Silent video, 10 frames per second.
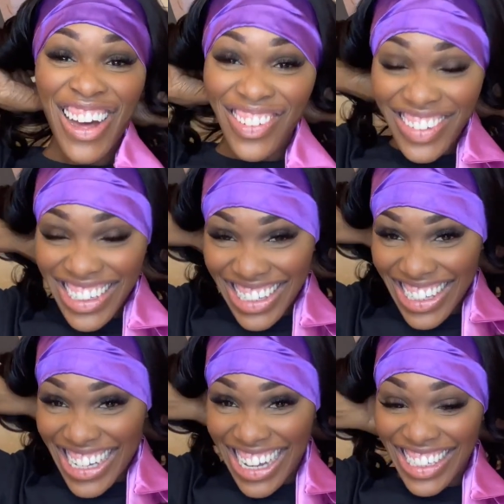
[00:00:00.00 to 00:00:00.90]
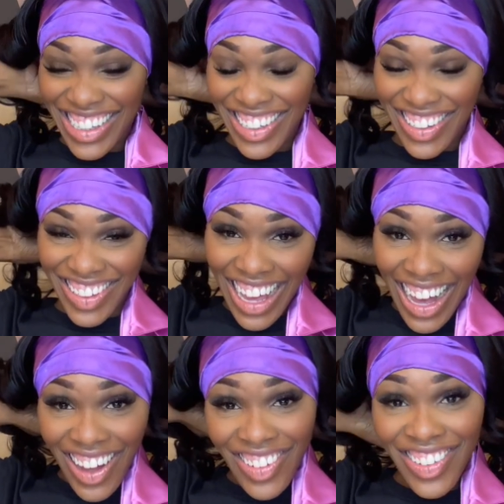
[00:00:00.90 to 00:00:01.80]
we'll see how this turns
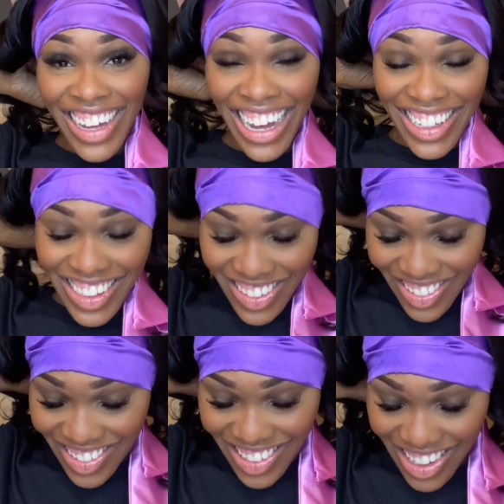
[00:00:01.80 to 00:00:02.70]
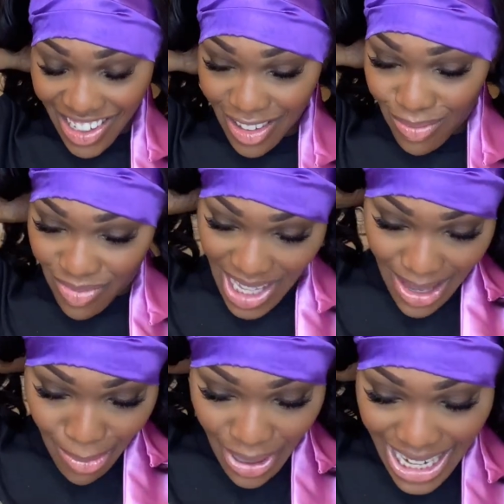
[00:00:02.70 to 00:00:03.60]
out. You guys don't judge
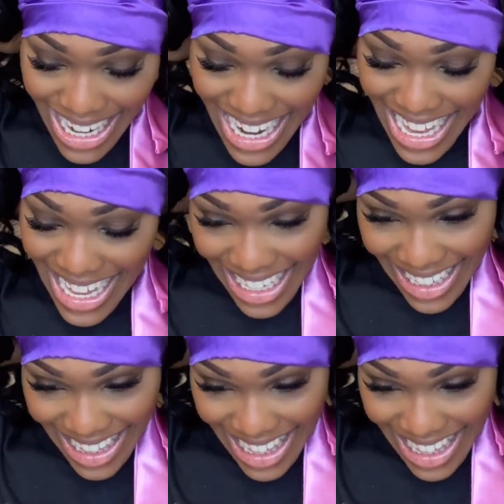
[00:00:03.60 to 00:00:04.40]
me, please.